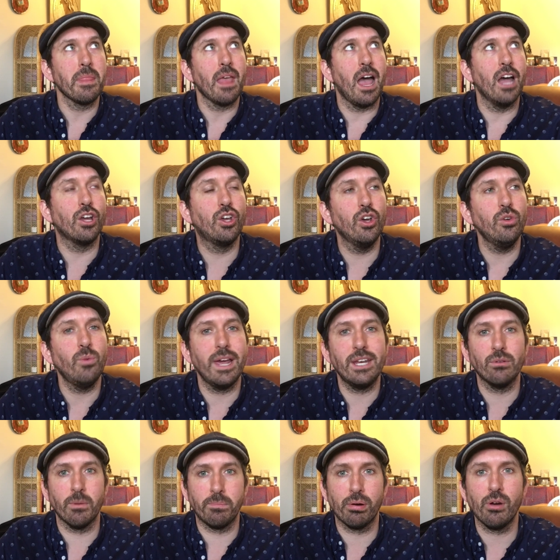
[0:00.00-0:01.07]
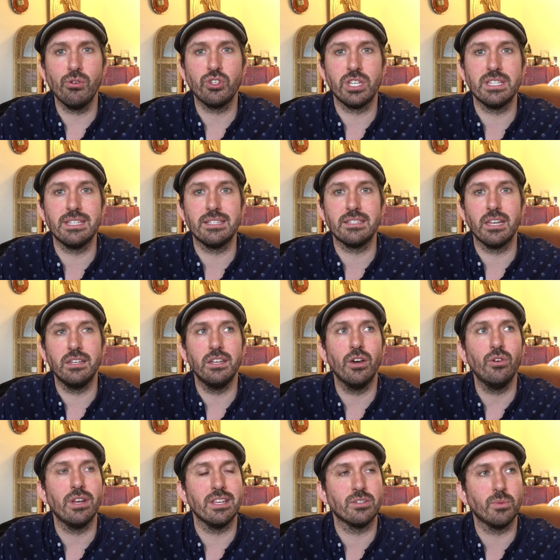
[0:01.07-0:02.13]
A good way to approach this is to
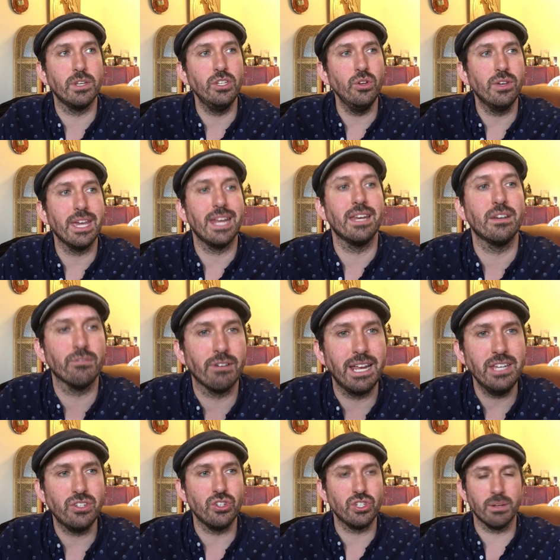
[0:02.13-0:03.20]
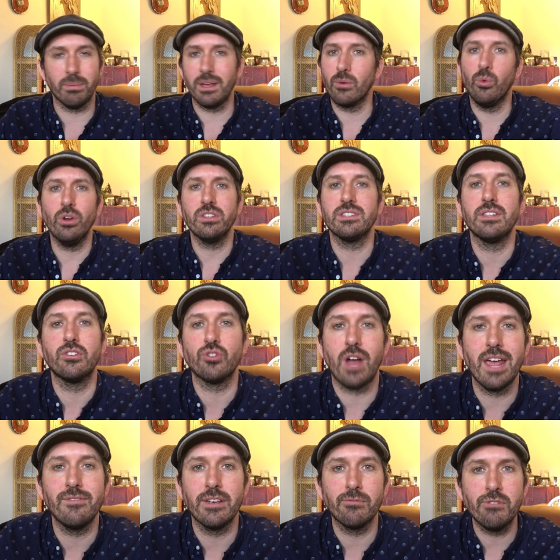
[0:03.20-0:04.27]
notice when you get in a relationship, like what's the
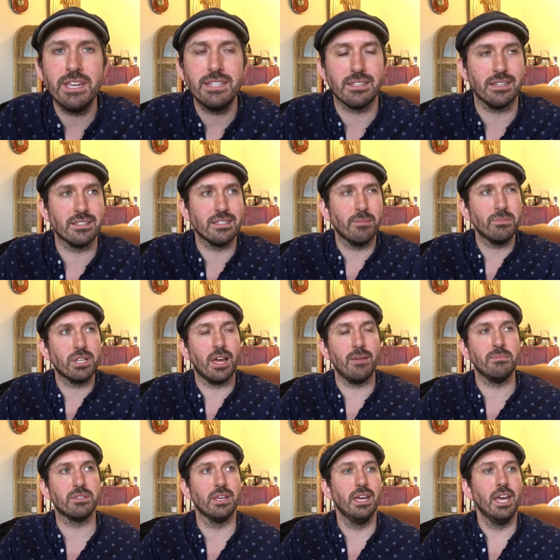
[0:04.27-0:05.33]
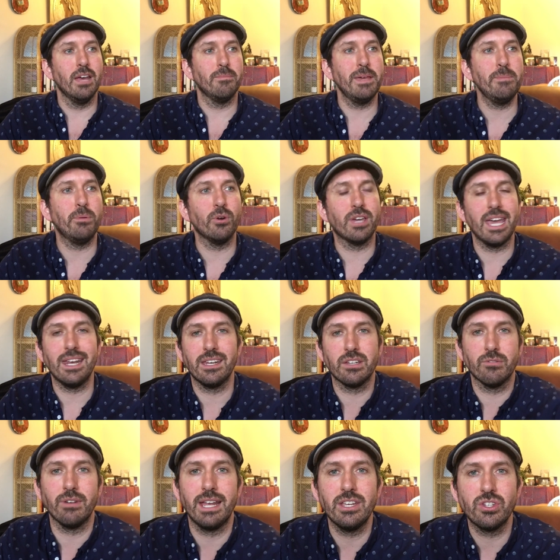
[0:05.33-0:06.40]
driving reason? Sometimes people get into
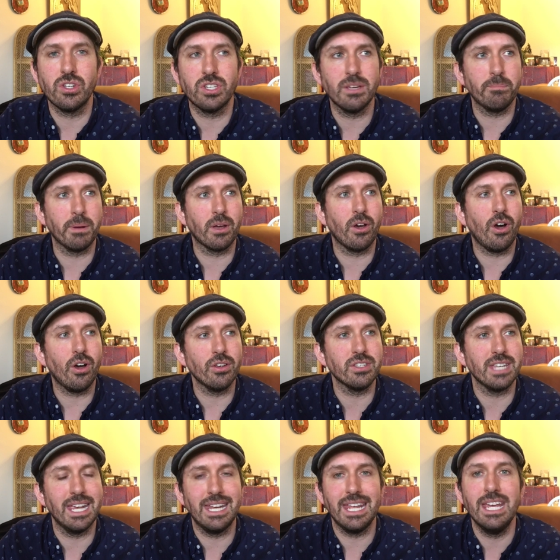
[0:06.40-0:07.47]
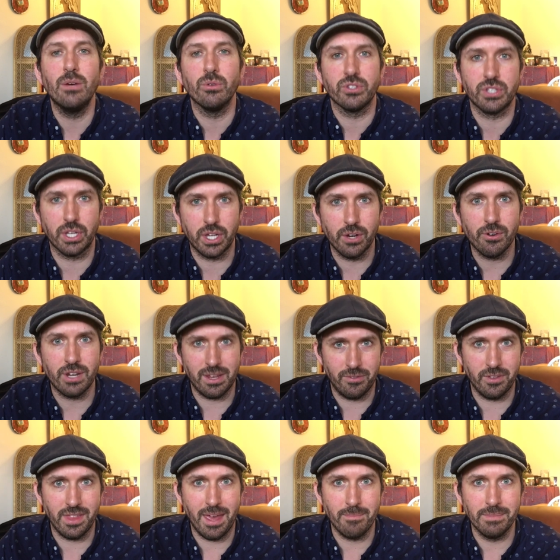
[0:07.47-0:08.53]
a relationship because it equals security
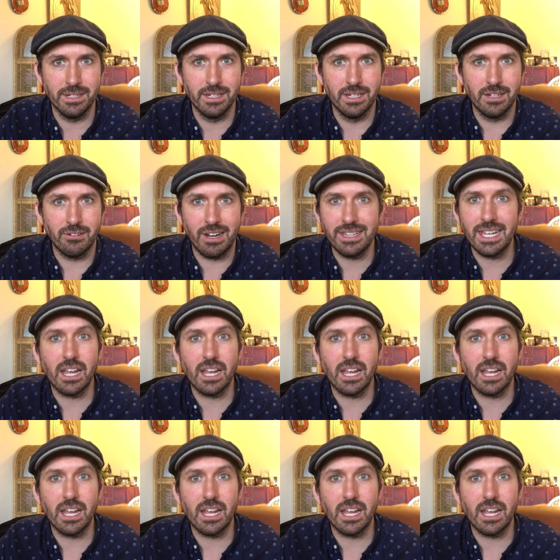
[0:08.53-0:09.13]
for them, right?